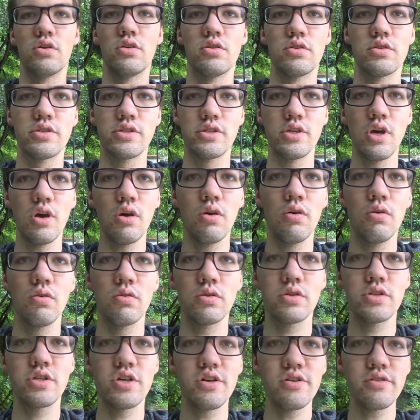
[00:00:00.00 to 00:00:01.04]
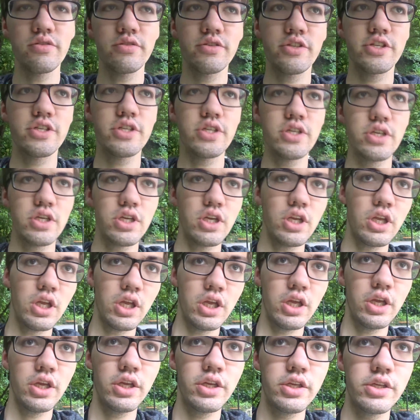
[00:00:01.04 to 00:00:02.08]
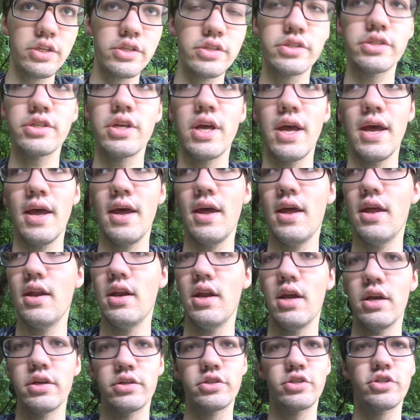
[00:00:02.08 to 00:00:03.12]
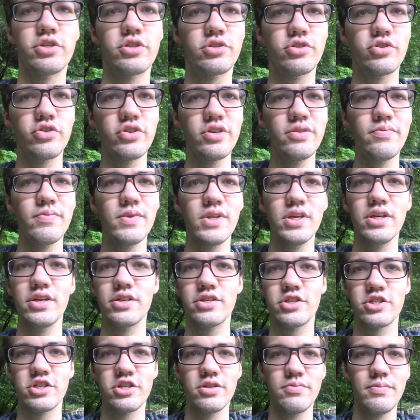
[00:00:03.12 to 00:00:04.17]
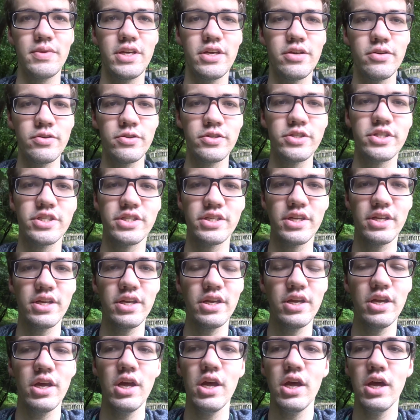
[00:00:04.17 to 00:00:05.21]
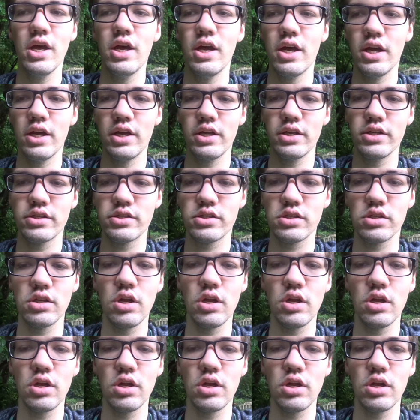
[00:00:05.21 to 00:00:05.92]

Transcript: So Chongqing is an extremely huge city. It's